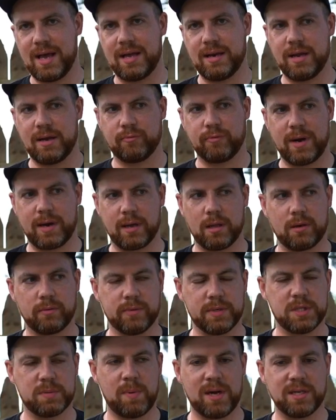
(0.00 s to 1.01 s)
in a regular
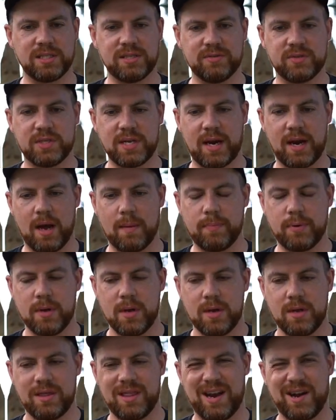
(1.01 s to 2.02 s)
responsive setup
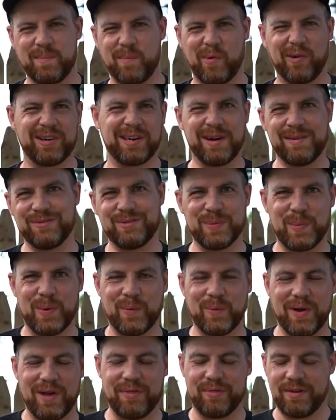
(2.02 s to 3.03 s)
that I'm more
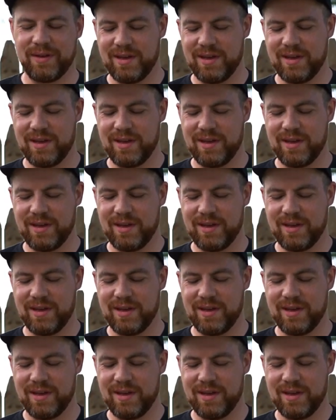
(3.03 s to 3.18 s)
comfortable with.